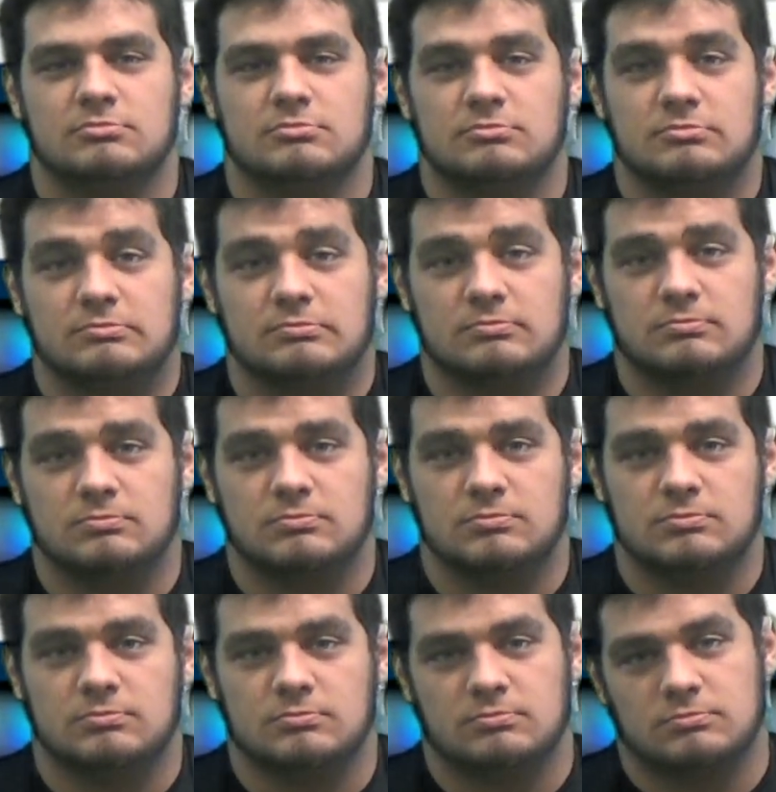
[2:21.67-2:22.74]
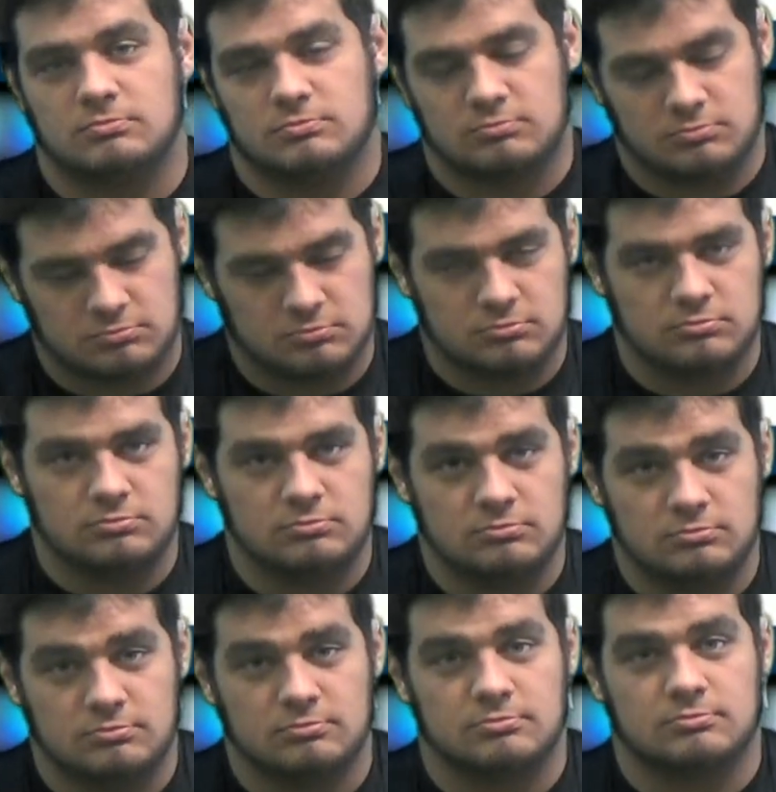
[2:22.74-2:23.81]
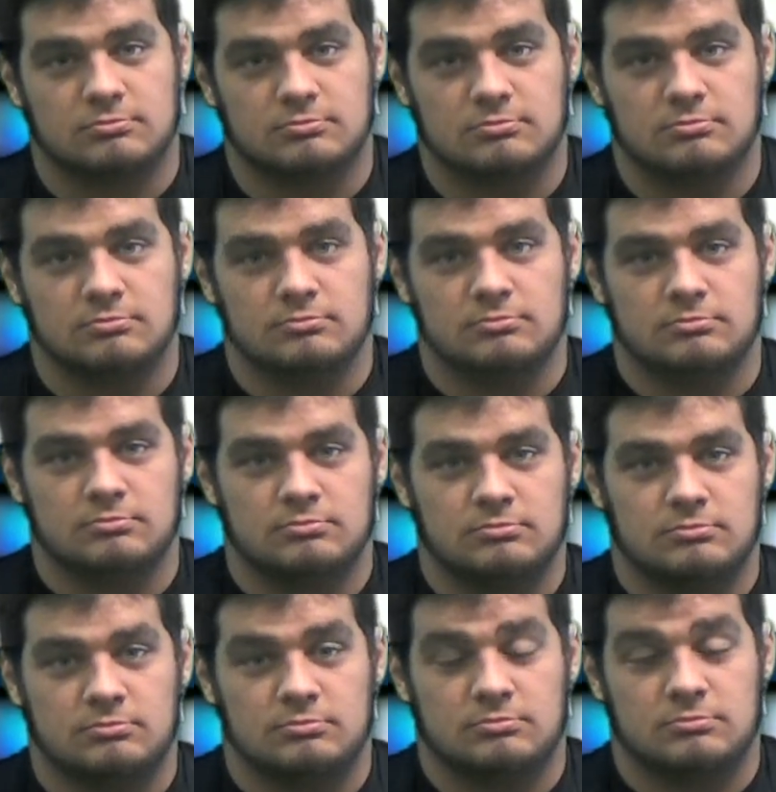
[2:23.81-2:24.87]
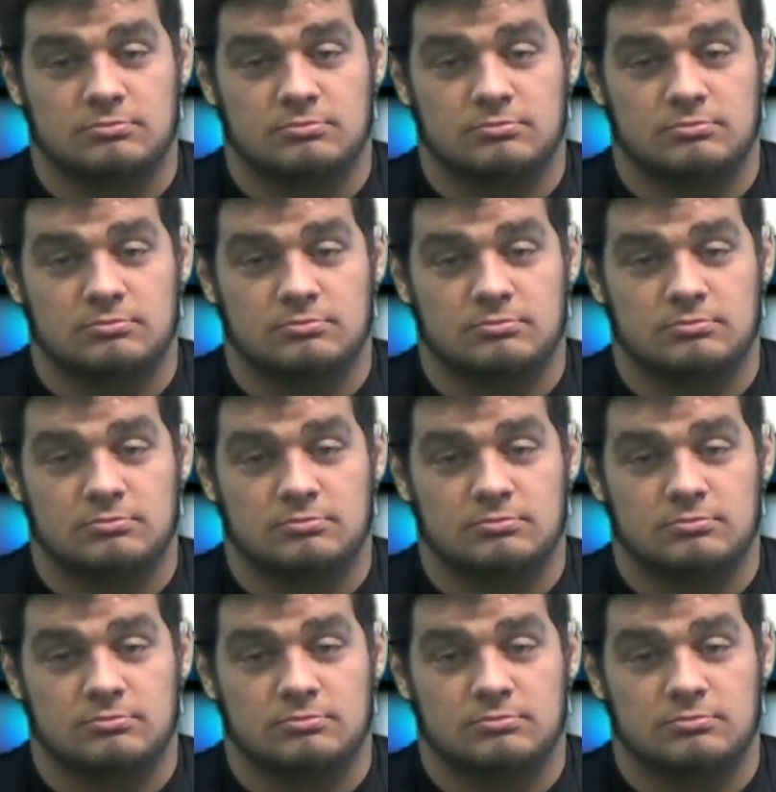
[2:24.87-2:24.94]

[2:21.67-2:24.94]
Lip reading: (not speaking)